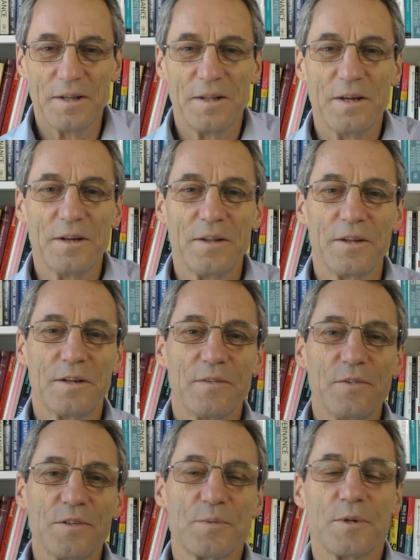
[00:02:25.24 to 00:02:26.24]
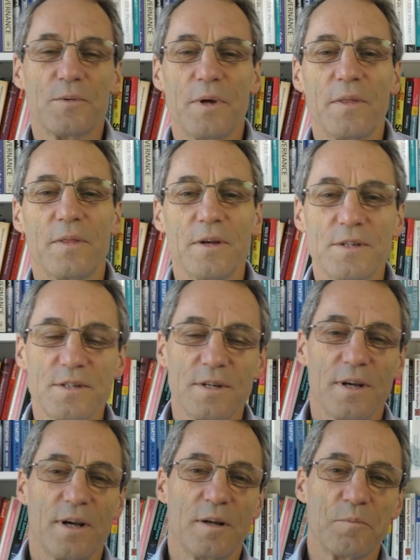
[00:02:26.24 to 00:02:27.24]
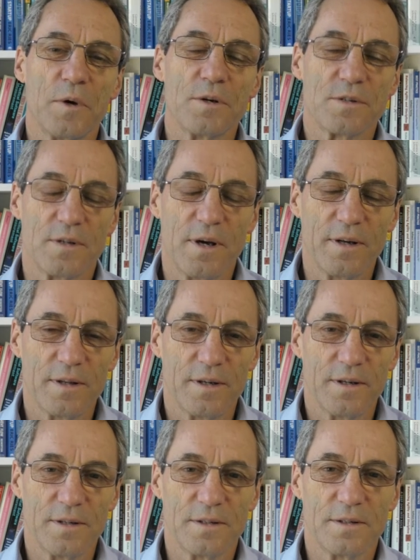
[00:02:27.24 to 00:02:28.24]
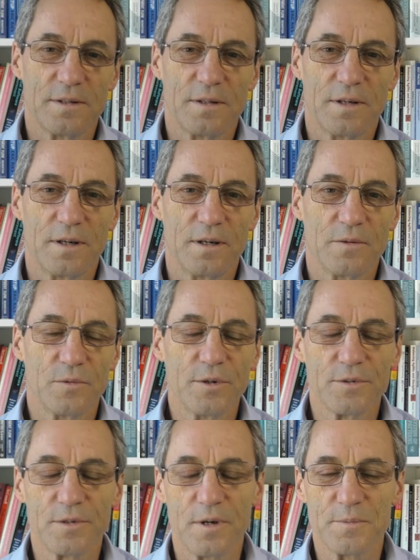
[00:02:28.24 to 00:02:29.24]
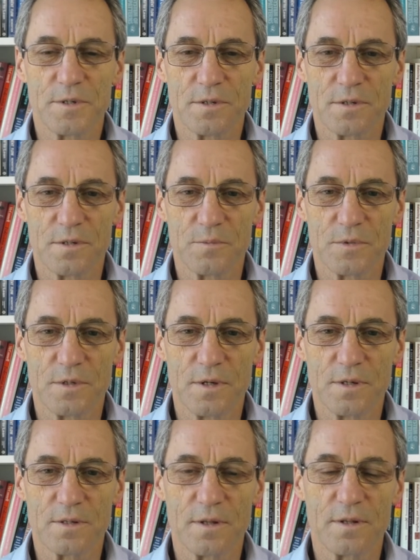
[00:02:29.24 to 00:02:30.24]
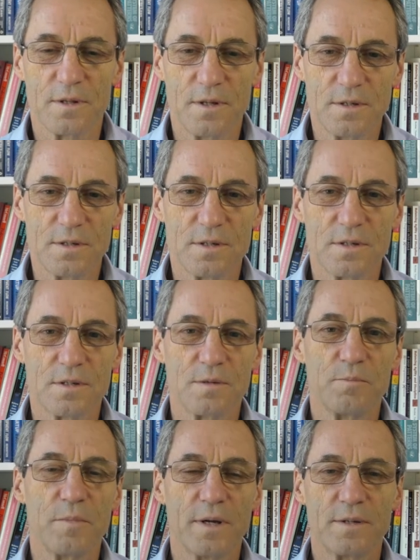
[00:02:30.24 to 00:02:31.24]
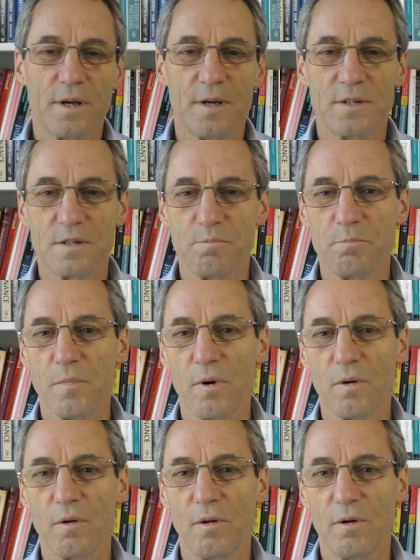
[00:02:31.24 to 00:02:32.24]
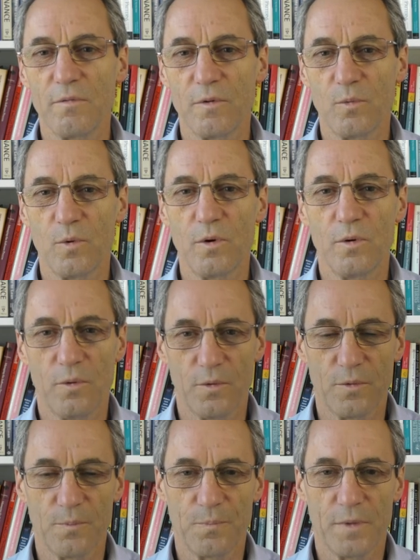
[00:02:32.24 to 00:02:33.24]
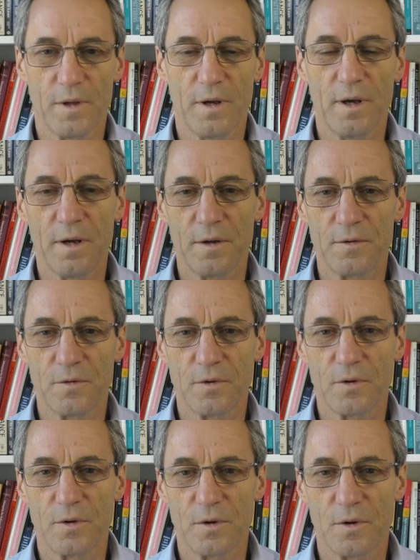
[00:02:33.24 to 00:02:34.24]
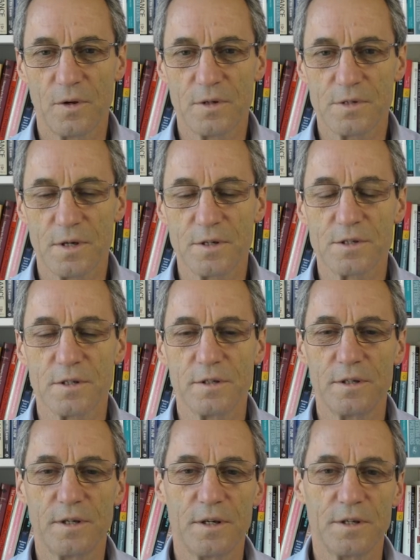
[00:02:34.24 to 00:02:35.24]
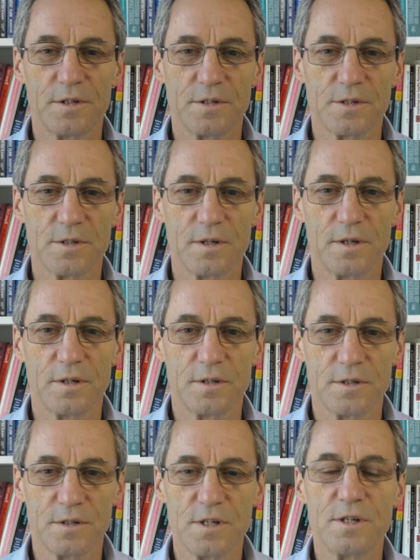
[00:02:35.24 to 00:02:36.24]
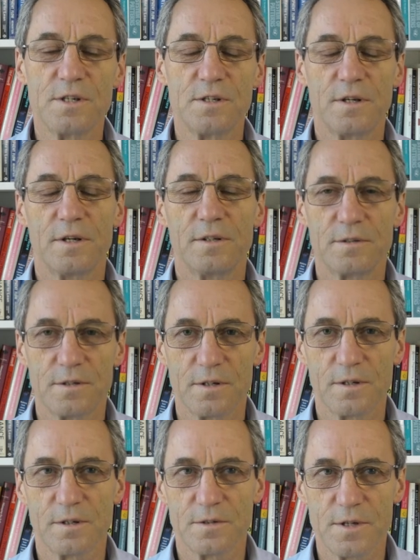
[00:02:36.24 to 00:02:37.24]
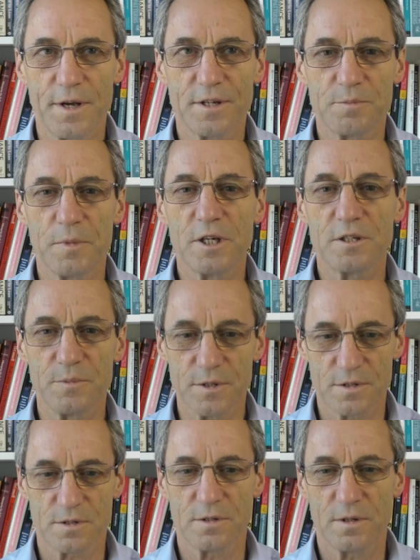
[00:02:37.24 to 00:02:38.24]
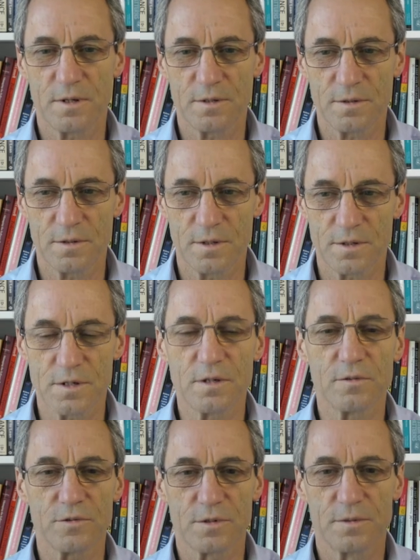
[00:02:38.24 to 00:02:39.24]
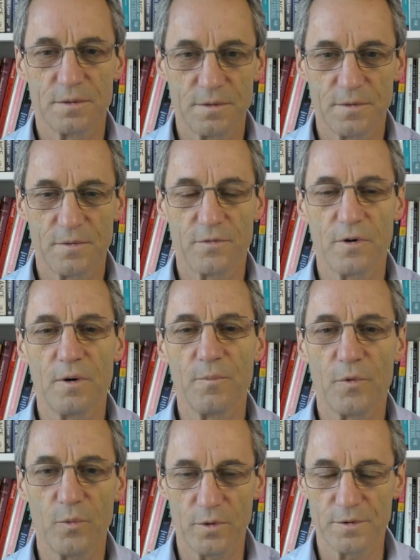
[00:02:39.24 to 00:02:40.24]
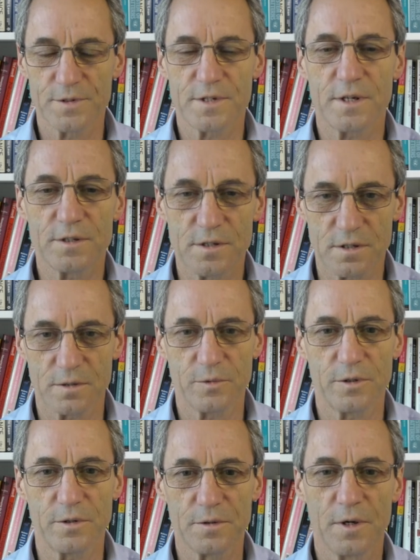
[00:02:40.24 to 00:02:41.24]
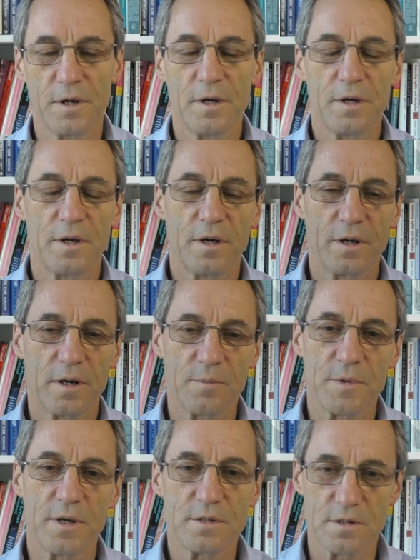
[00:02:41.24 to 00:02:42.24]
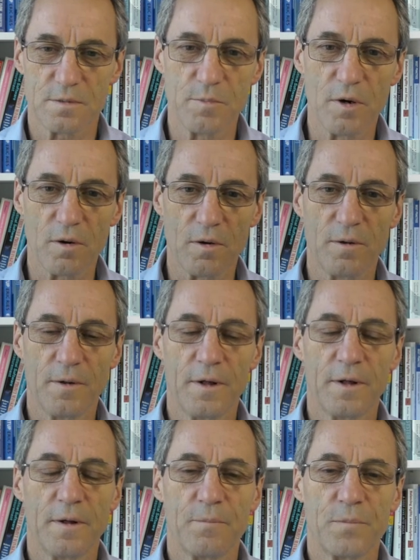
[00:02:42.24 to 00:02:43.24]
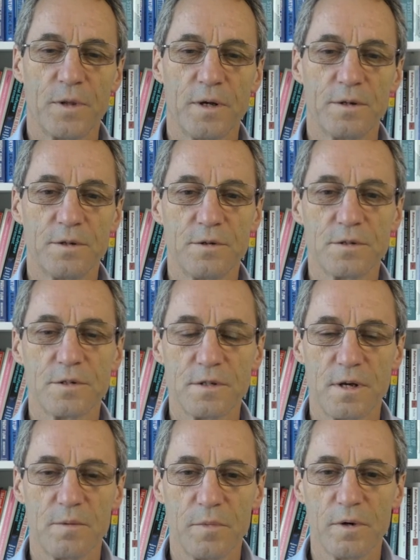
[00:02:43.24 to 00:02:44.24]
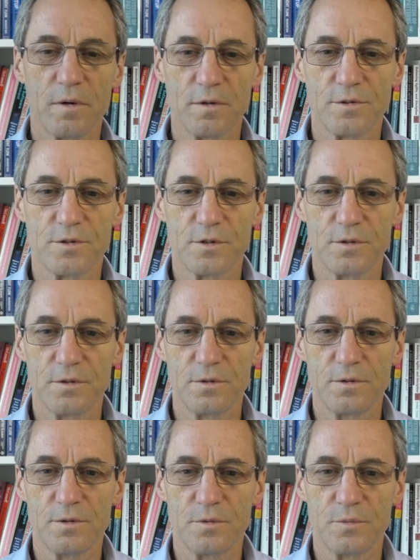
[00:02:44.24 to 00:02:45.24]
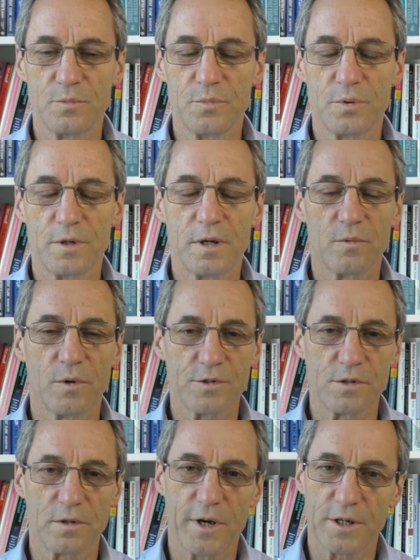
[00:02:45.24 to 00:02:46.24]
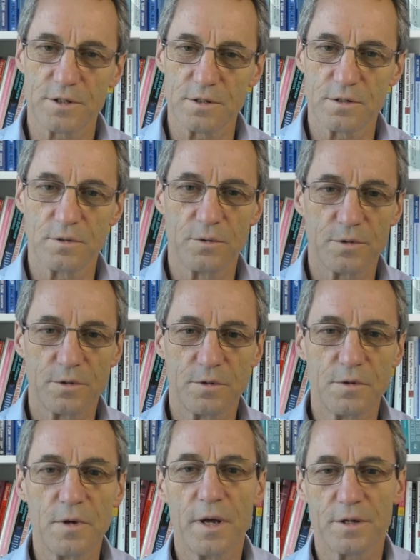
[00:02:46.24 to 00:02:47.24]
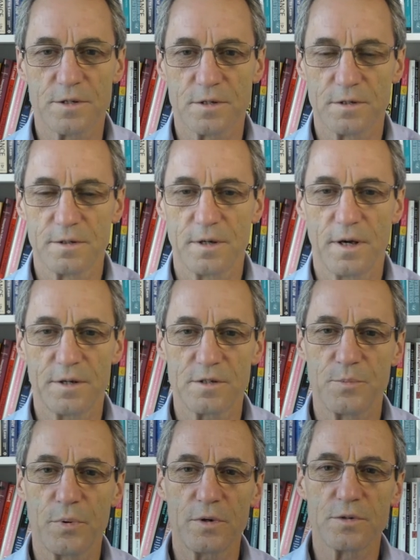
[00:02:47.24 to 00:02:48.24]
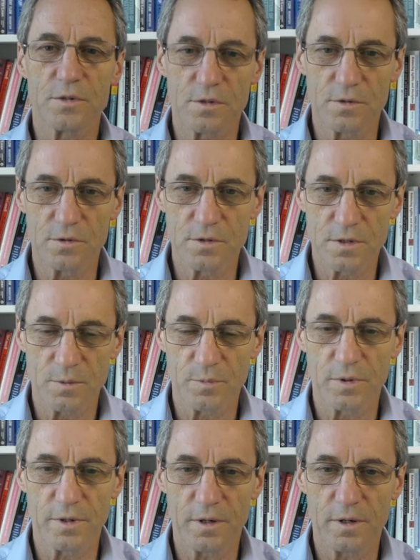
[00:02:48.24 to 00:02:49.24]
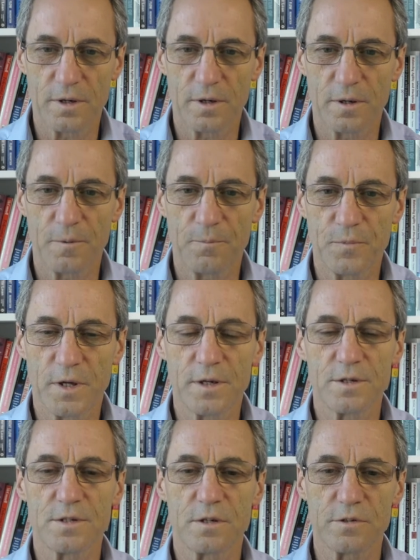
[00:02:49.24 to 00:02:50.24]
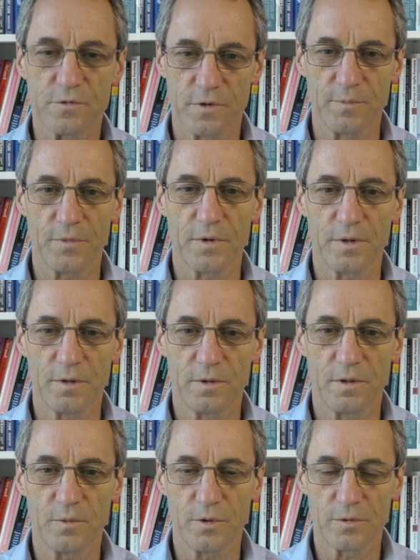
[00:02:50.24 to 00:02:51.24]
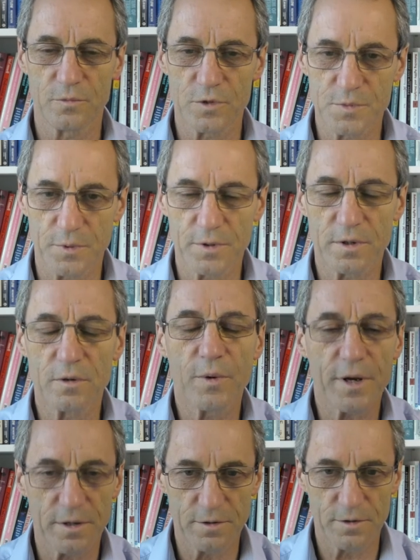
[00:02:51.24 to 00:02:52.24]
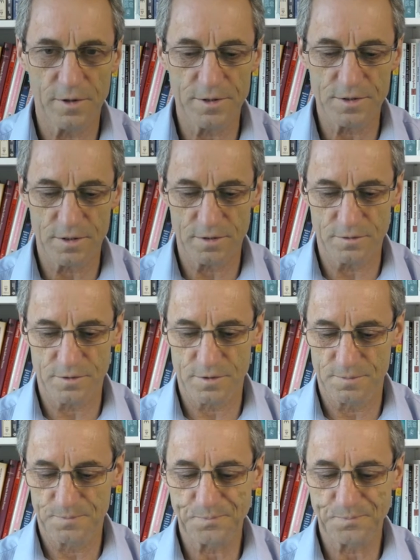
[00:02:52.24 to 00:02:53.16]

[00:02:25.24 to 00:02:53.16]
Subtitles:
Now, the difference between this and most other real-time systems is that this system maintains a model of the world, and essentially it takes measurements and signals from the world. It senses the world and updates this model, and it uses that model to predict what sort of actions it ought to do next, as opposed to simply getting signals from the world and responding directly to those signals.